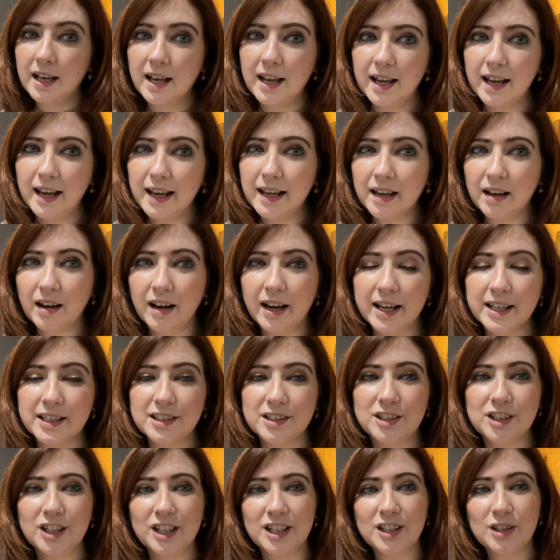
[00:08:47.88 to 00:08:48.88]
Hey
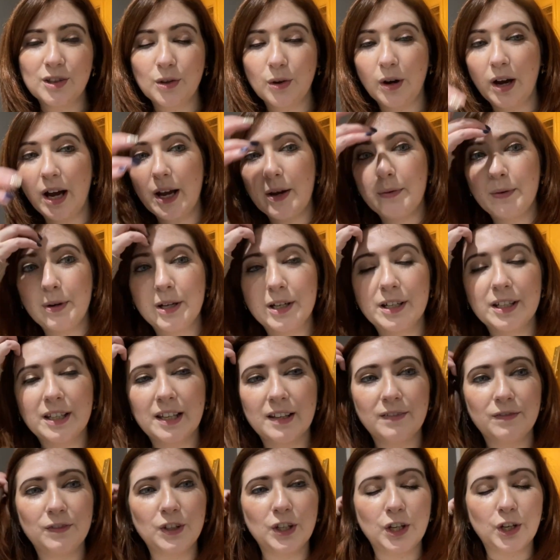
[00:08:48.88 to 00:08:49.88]
guys, just thought I would
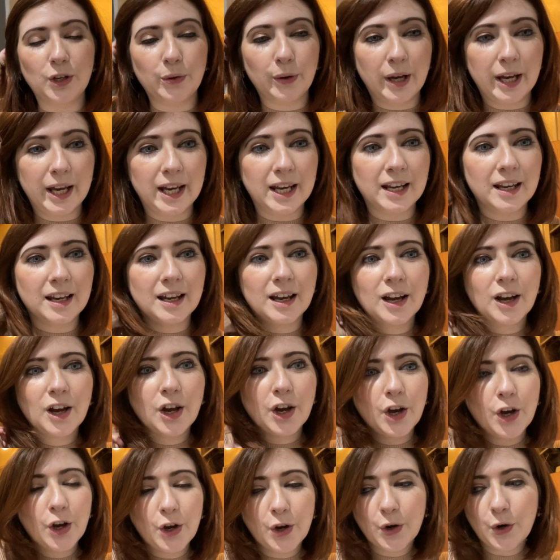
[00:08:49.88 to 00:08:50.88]
give you a
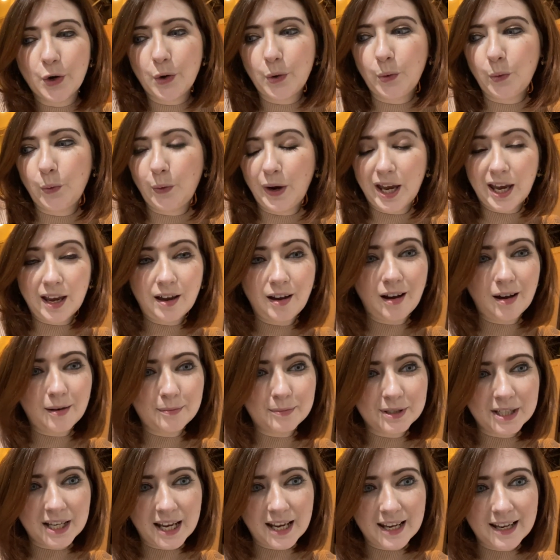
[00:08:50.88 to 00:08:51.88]
quick
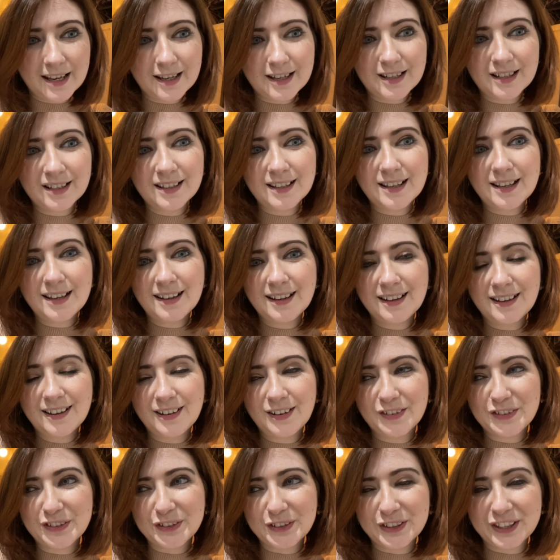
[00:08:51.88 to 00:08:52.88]
update
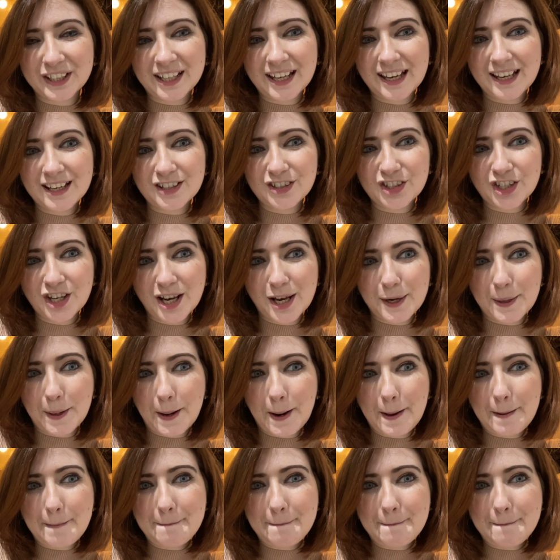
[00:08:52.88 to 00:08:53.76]
on the kitchen.